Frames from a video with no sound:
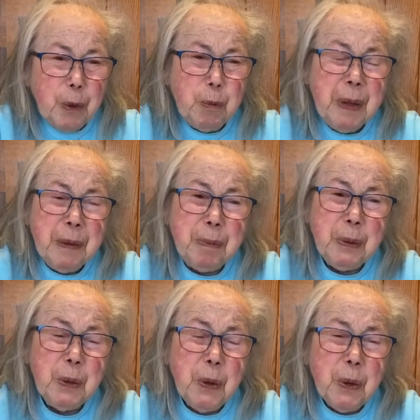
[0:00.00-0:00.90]
you
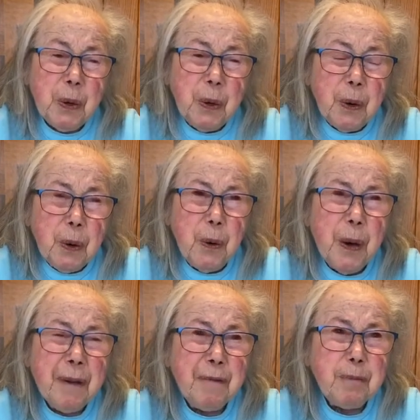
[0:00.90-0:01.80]
people
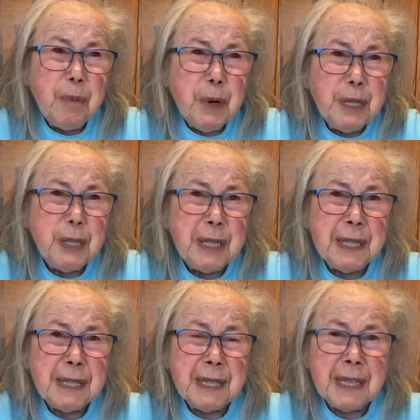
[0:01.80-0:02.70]
who have
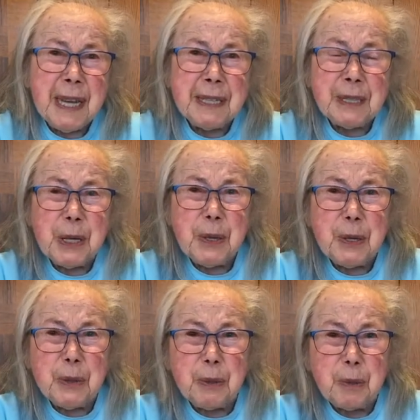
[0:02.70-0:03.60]
prejudice against
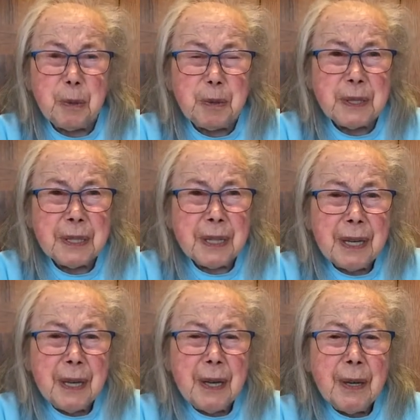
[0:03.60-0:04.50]
other groups,
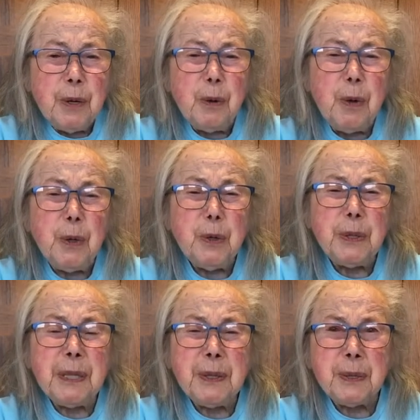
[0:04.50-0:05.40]
you're
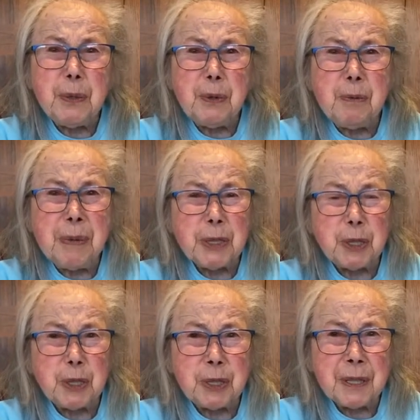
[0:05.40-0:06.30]
losing so
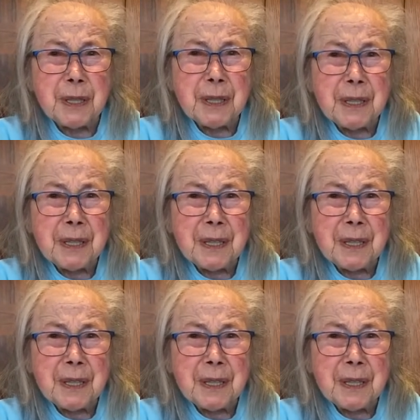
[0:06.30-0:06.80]
much.